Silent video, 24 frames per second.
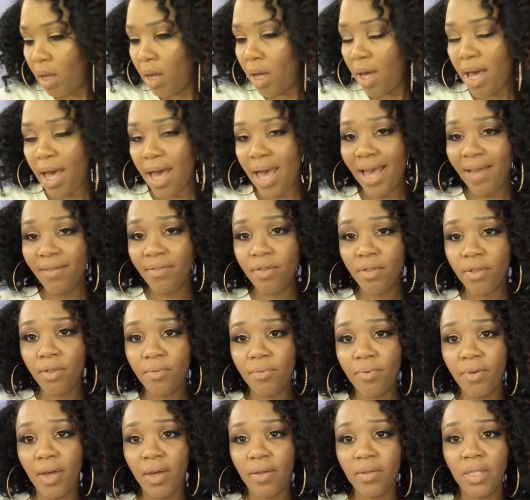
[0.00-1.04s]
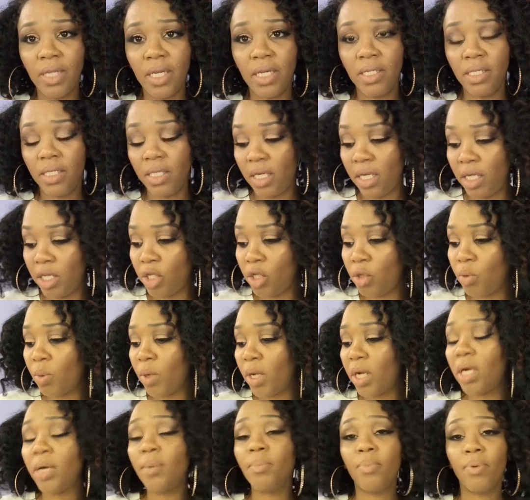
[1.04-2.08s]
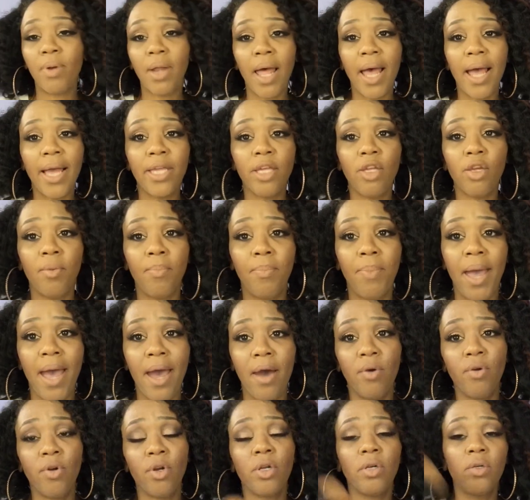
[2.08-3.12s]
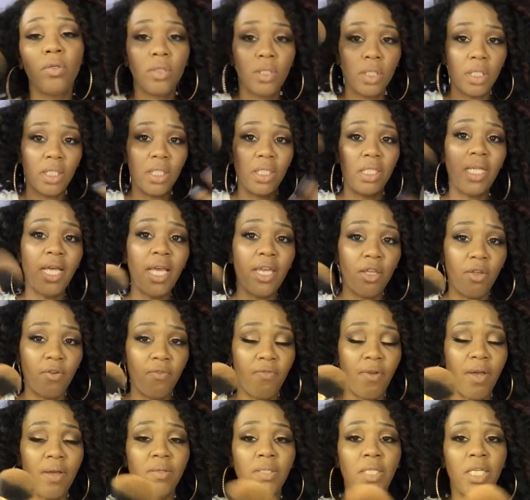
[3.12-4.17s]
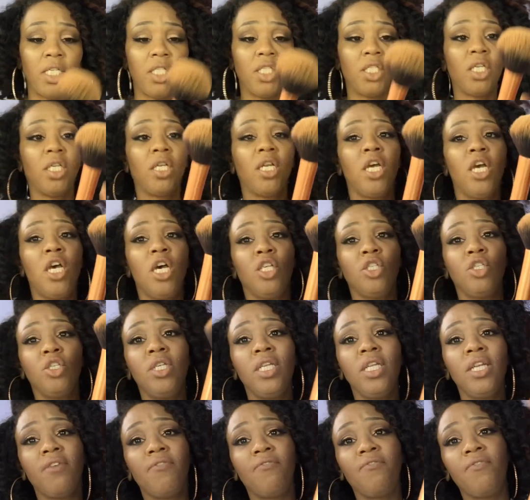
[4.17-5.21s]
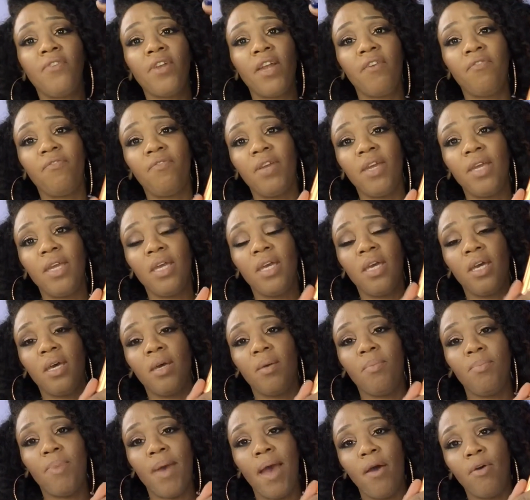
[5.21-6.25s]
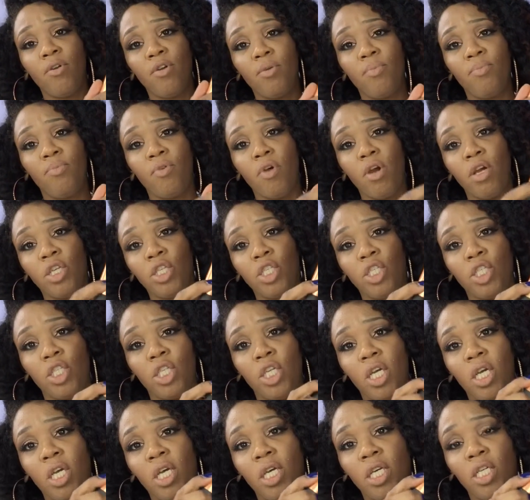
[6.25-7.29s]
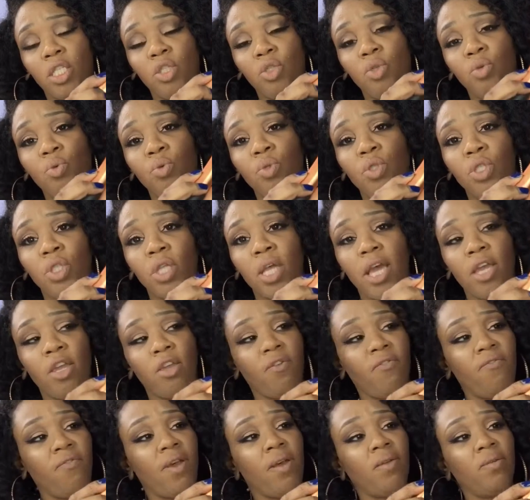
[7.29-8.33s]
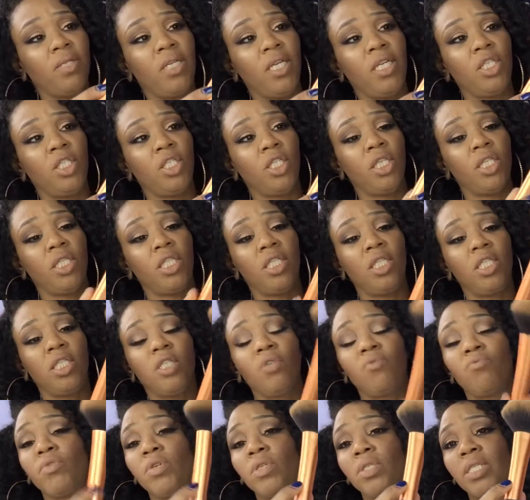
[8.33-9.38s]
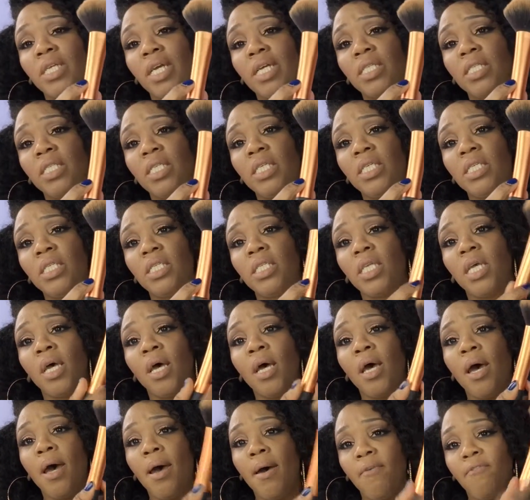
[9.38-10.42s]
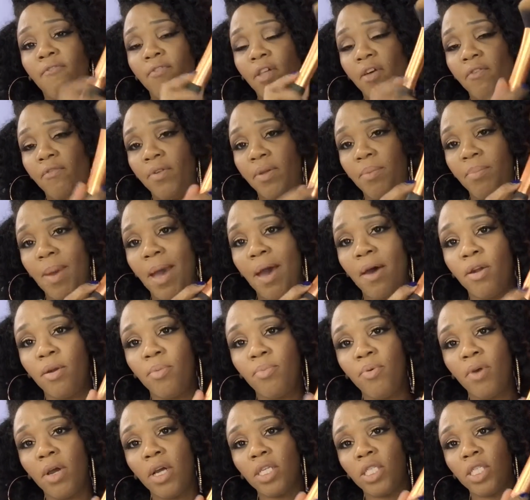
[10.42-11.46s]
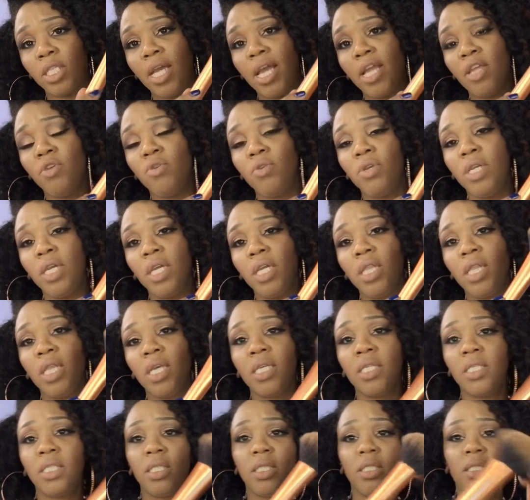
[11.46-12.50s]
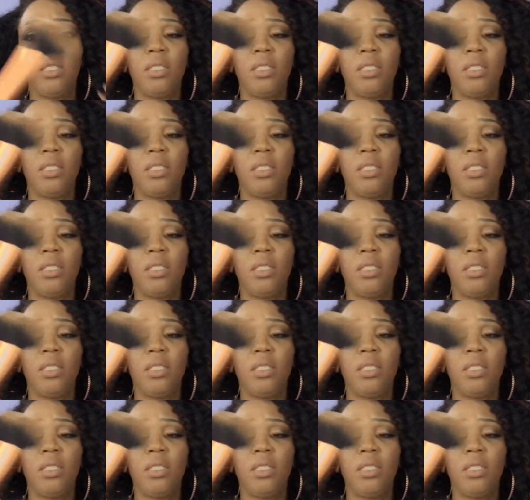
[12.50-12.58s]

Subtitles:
After the foundation, you want to apply your powder to set your foundation. So you need a fluffy powder brush to set your foundation. This is a Real Techniques fluffy powder brush, and you need this